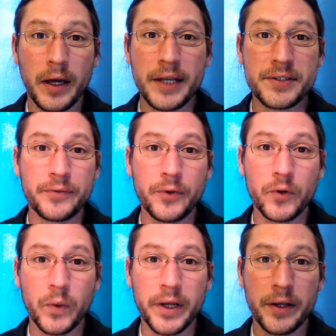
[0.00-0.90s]
some food
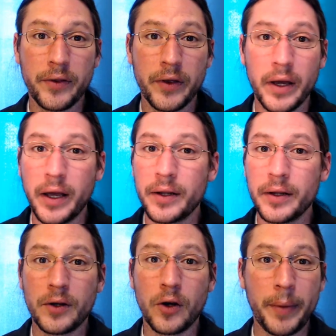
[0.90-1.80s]
with,
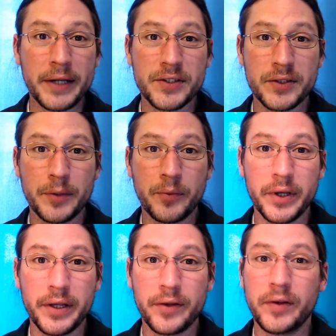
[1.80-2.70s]
go back to sleep
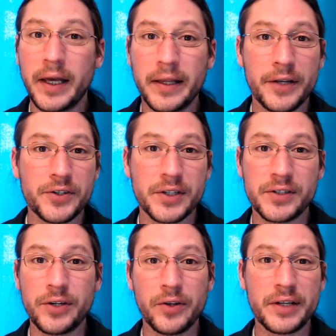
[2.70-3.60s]
with, and then just
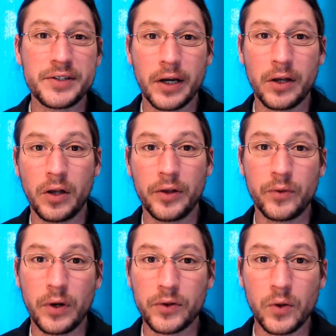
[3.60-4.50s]
continue that cycle on
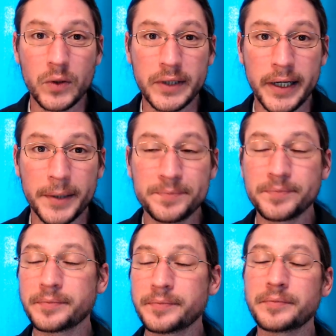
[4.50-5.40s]
throughout the whole day.
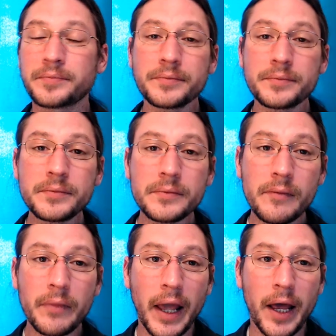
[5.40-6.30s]

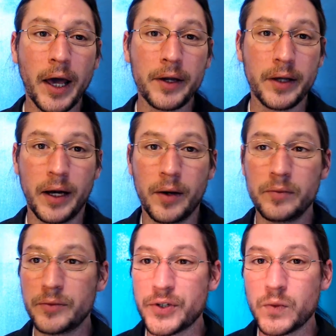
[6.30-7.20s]
And
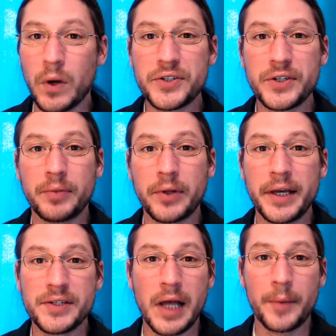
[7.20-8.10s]
just watching them play
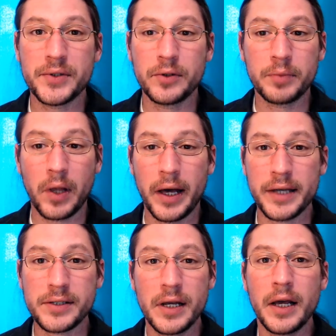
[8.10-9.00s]
is an absolute
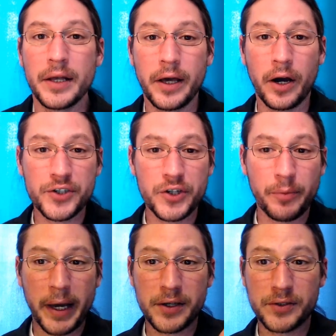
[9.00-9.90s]
blast. They arch their
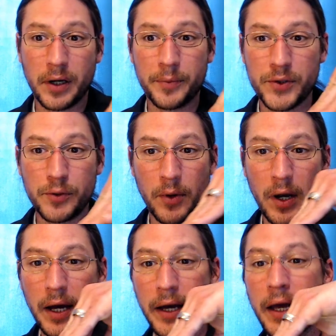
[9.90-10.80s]
backs up super
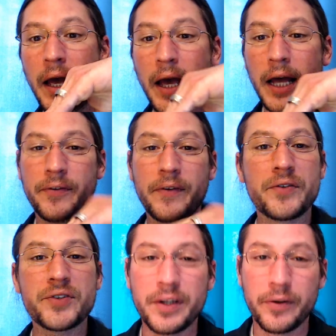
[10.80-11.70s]
high, and if you've ever
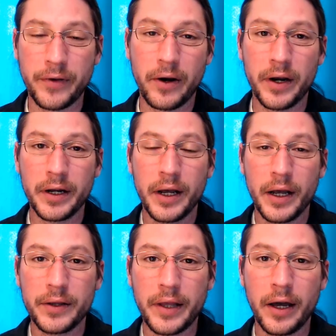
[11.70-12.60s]
seen a ferret,
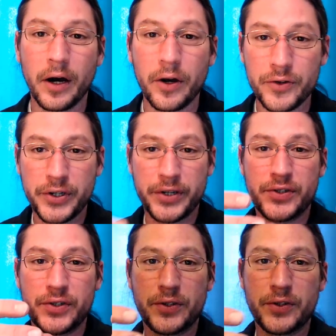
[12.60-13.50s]
they are
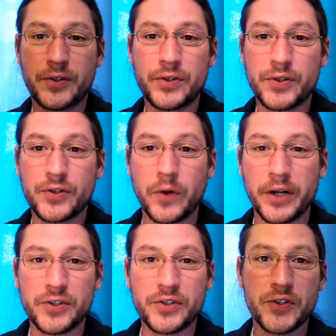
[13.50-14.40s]
just
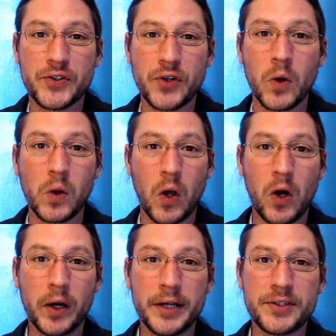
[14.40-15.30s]
stretched so
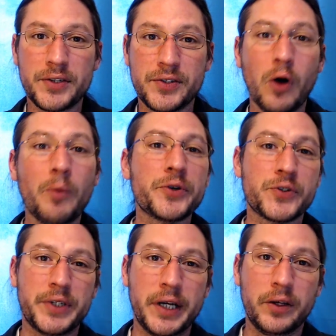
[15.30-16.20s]
long, it's almost
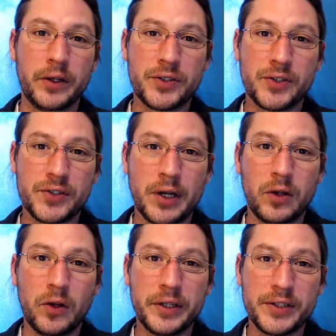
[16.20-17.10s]
ridiculous just how
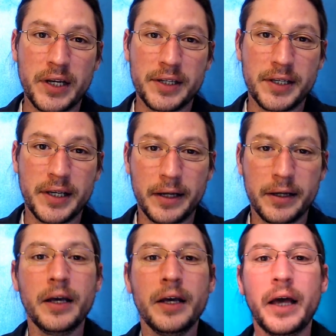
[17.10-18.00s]
long these guys can get.
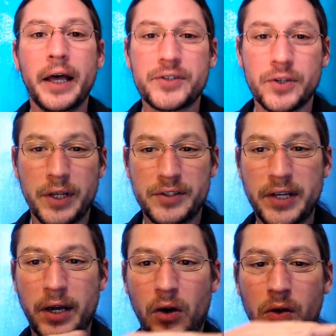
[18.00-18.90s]
And so they
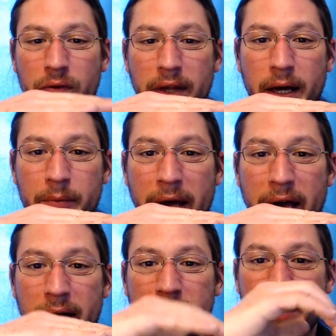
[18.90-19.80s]
take all of that
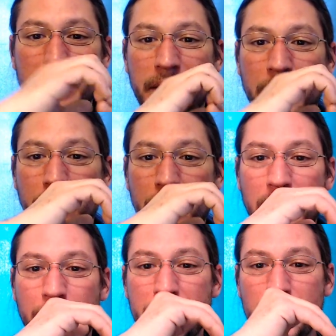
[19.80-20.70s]
back and then they put it
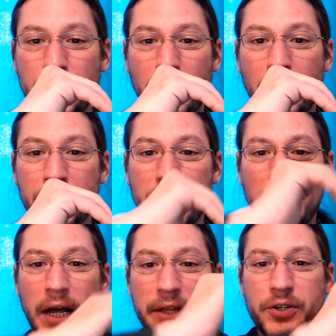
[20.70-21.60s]
up into an arch
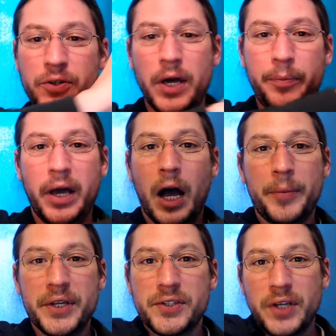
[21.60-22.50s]
and they do hippie
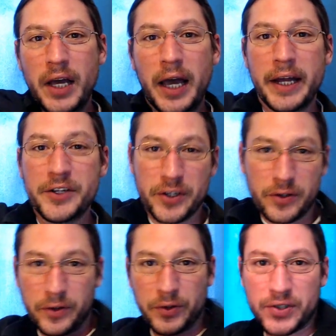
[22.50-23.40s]
hoppies at each other,
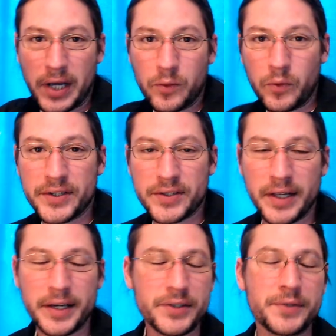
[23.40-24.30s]
little sideways things.